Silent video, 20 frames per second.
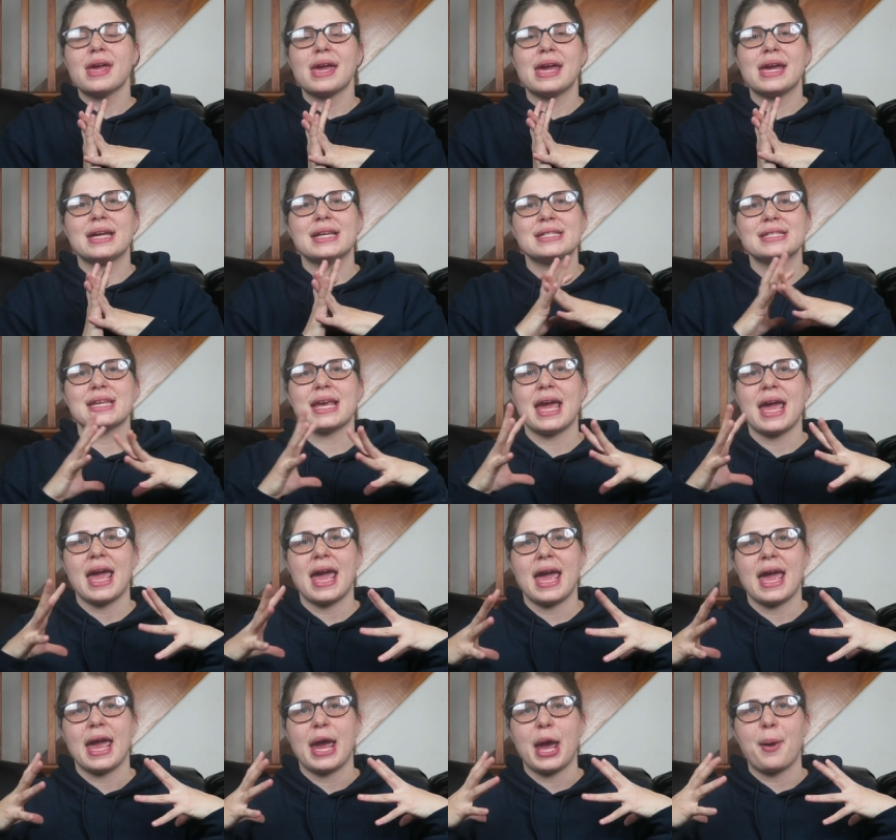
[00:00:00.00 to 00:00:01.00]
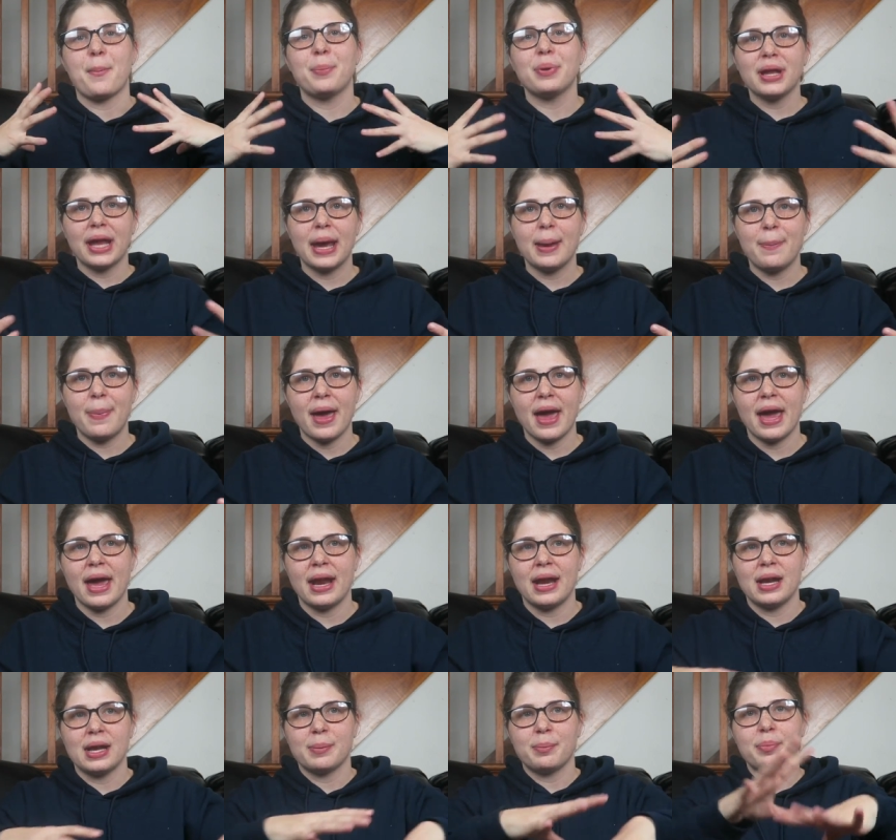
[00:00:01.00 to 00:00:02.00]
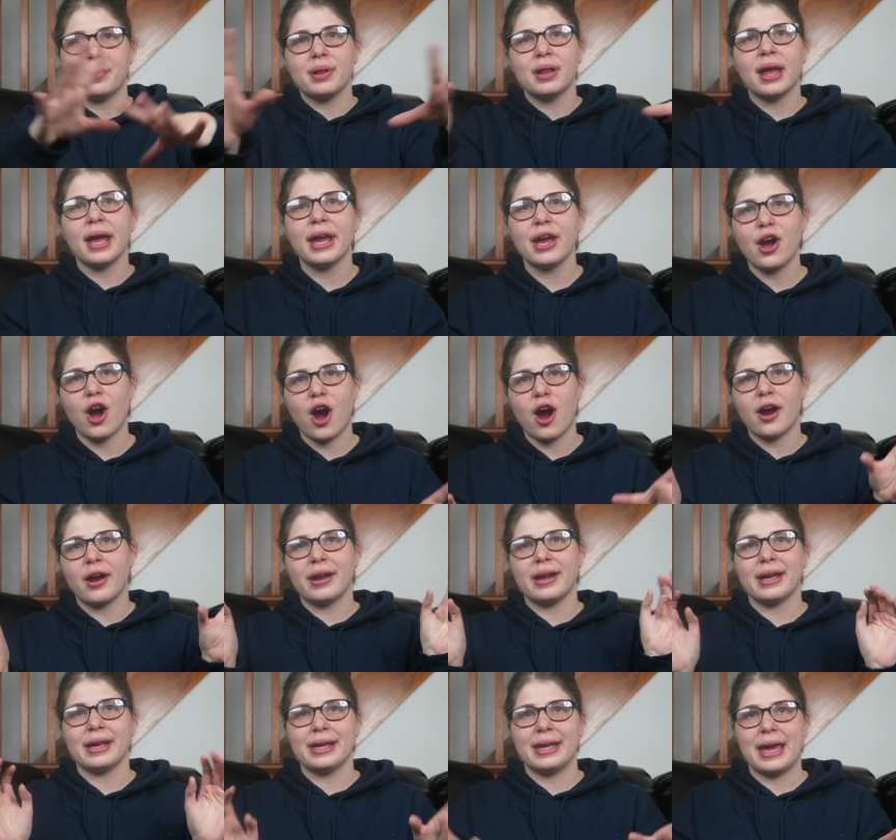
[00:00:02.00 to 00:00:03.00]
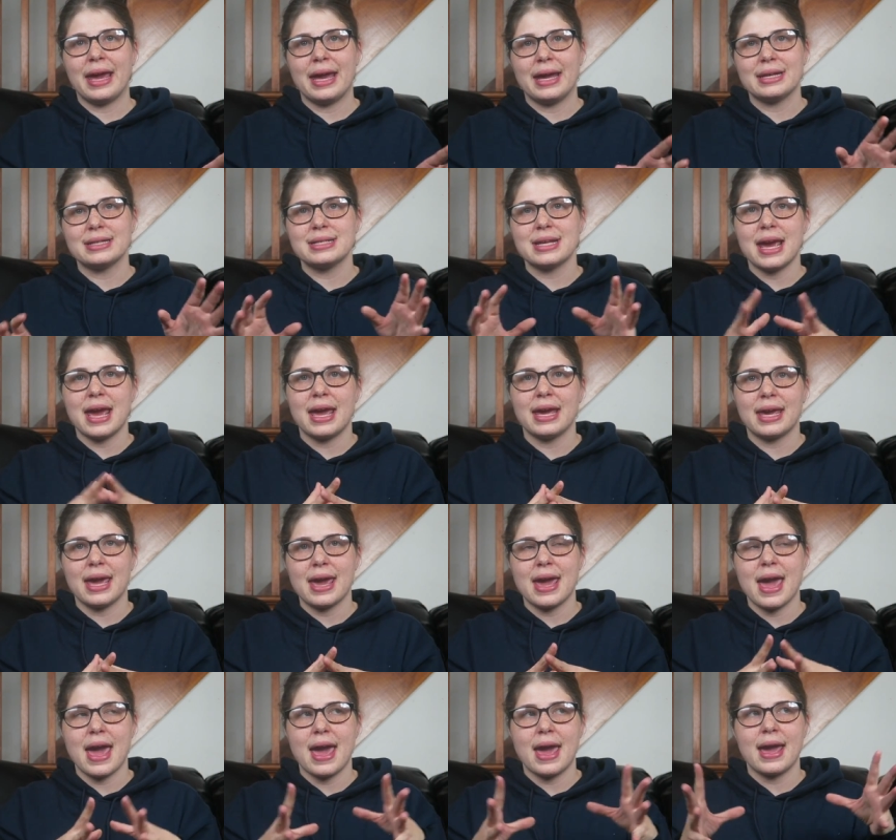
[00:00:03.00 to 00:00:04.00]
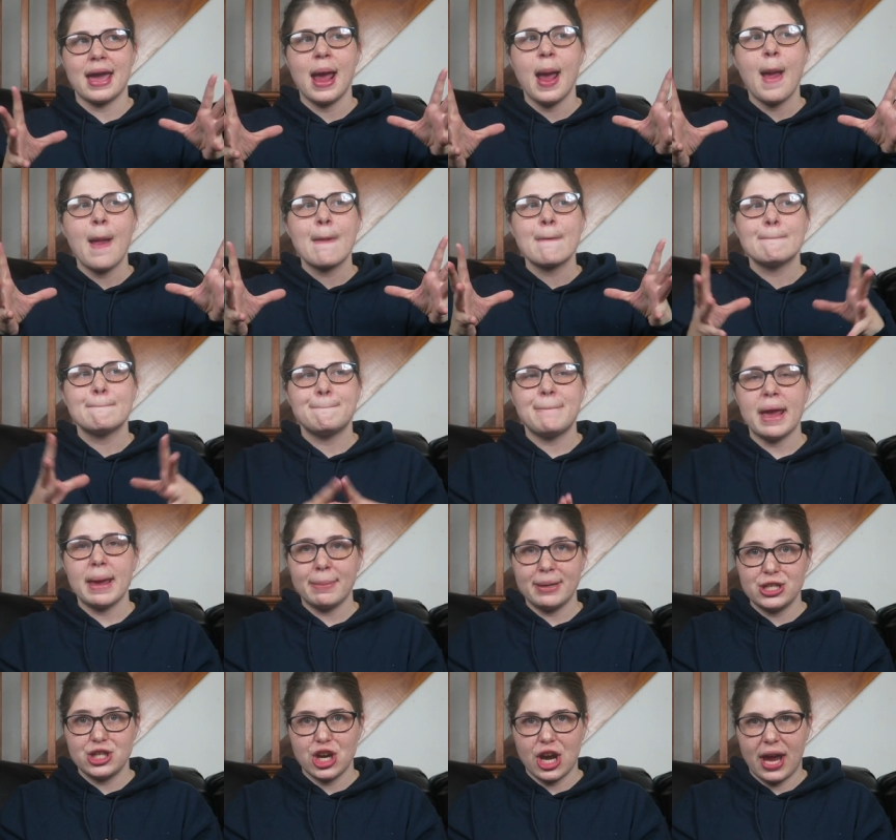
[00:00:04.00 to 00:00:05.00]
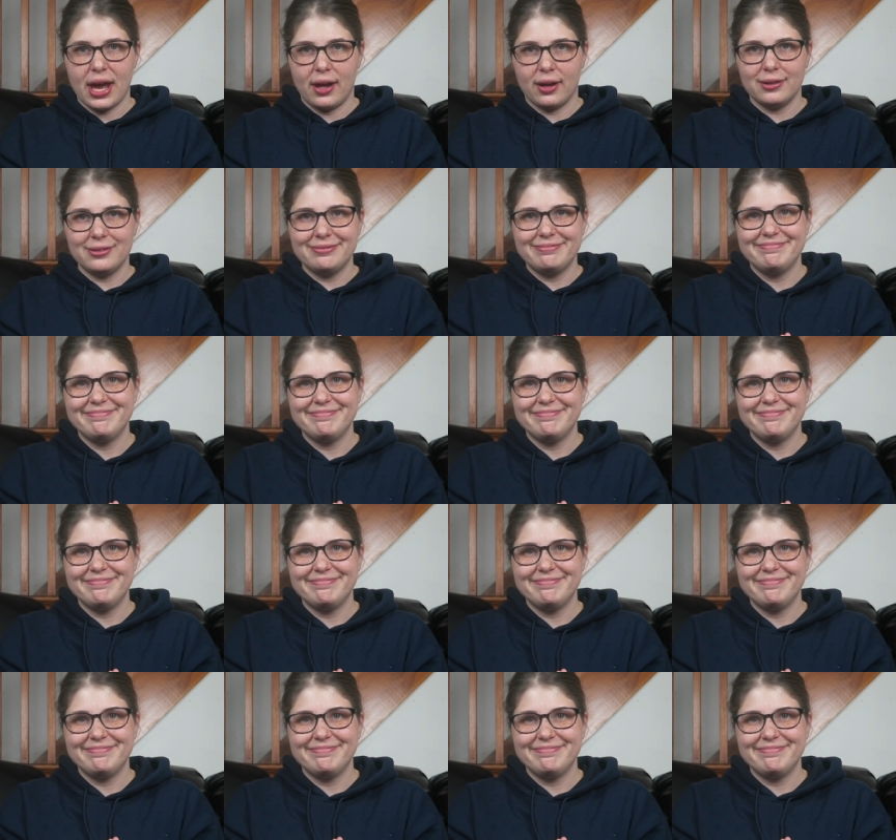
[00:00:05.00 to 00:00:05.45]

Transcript: is a playpen, play yard, gate, aka baby jail.